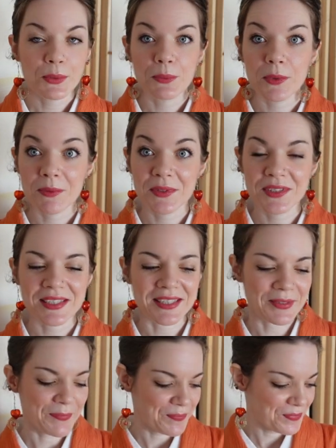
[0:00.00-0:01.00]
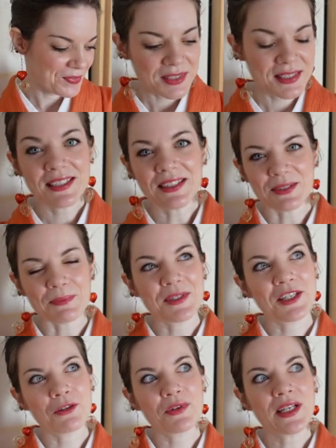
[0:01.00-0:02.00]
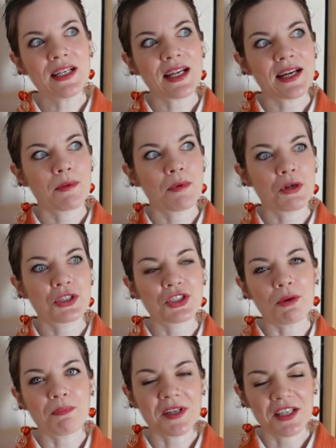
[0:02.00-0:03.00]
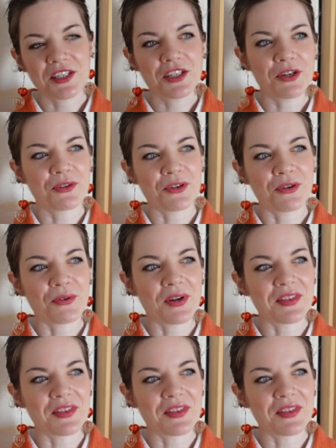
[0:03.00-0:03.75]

We will see. Still, what I really like about shopping in Kyoto,